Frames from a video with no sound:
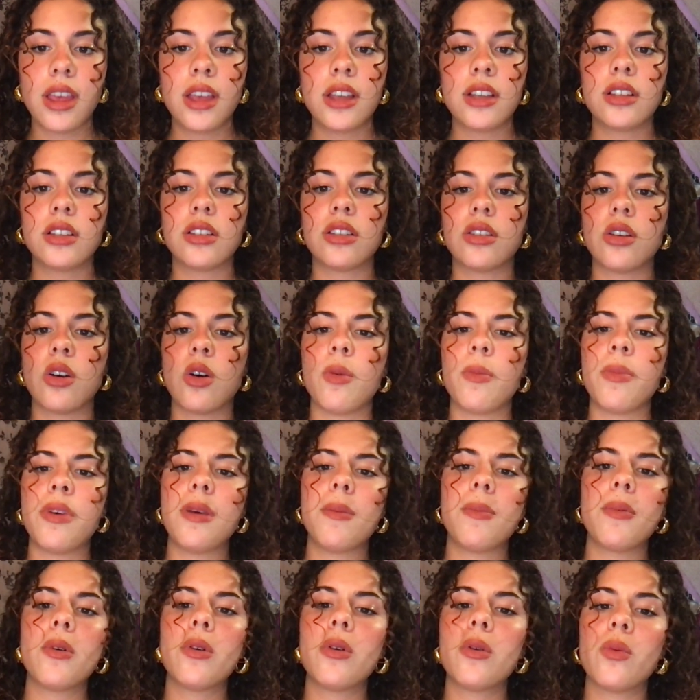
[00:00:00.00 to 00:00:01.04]
So
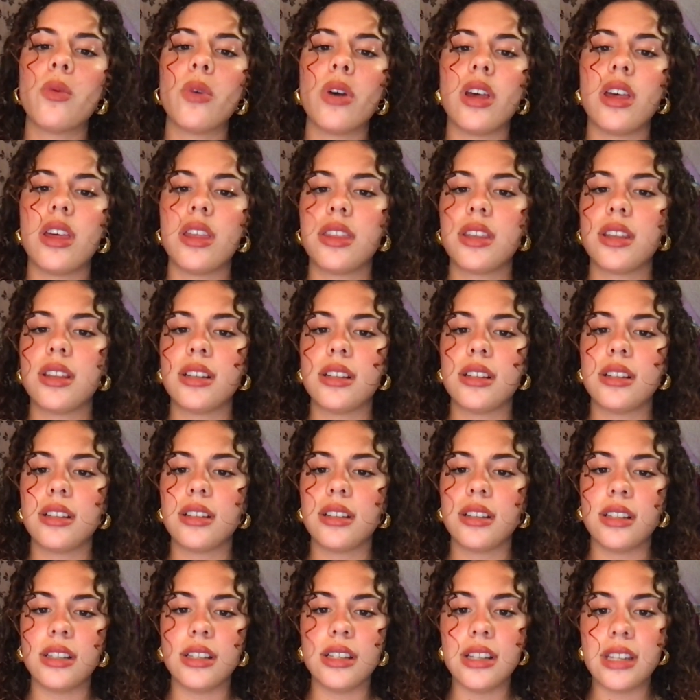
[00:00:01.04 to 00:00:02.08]
people with
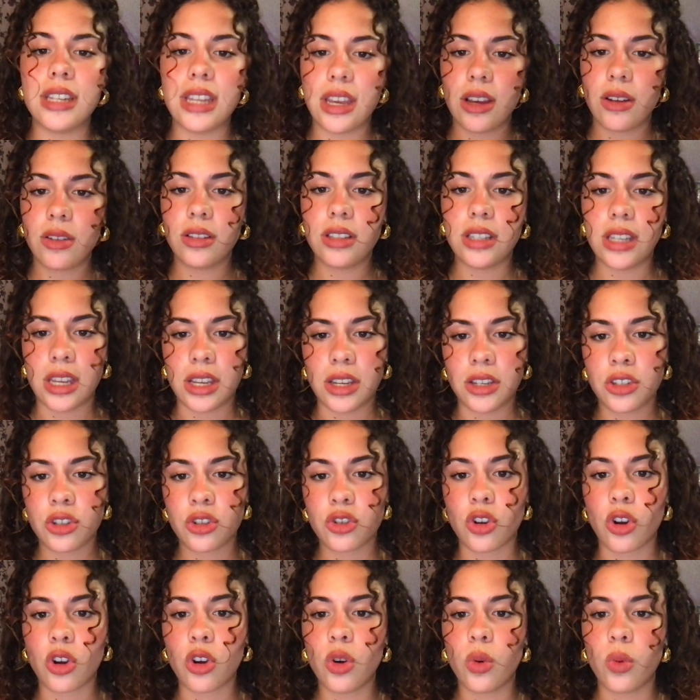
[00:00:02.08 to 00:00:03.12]
DLD
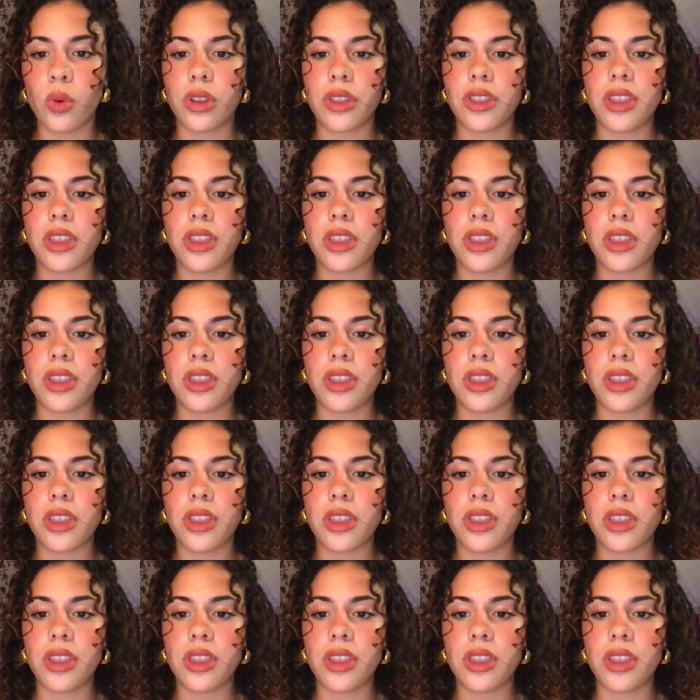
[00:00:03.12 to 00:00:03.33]
struggle with